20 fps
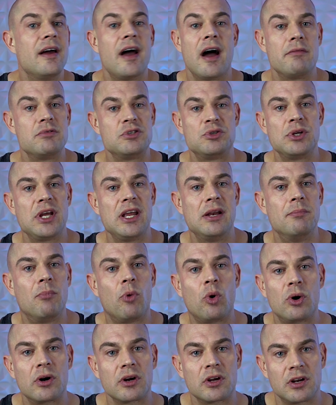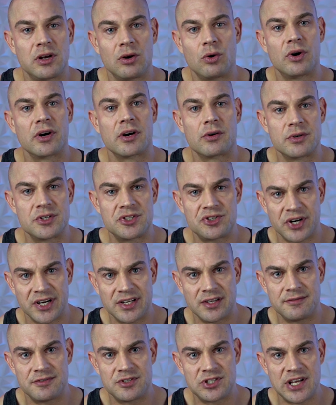I was in more caloric
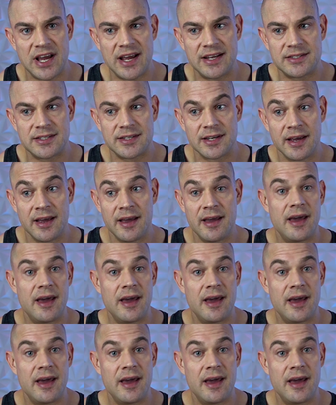restrictive states